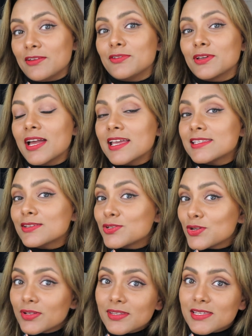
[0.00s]
if you guys
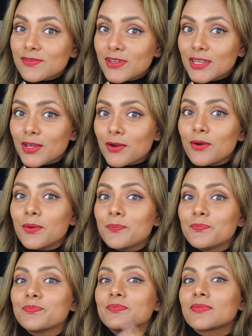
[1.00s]
enjoyed this video,
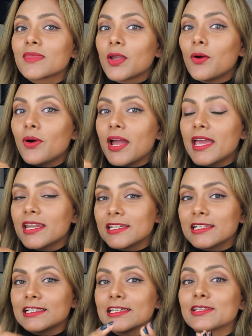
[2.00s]
go ahead
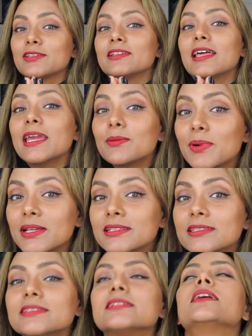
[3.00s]
and click the like
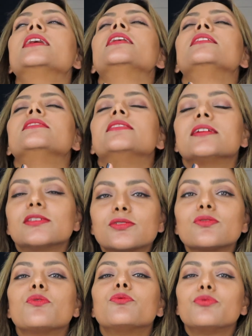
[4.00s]
button. This
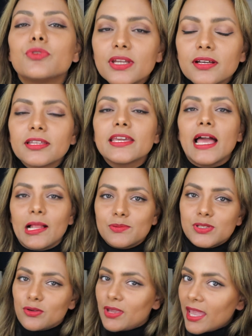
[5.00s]
really
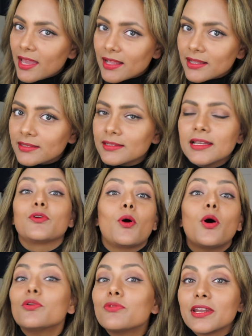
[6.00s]
helps your gal. You
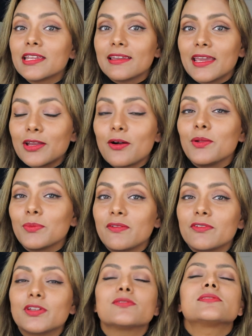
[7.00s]
already like all my
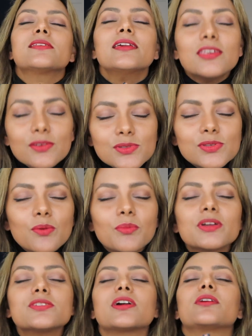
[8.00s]
videos. Thank you so
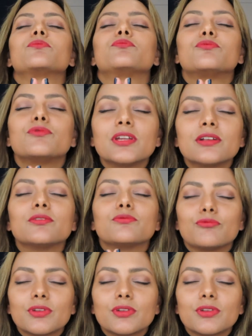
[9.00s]
much. I really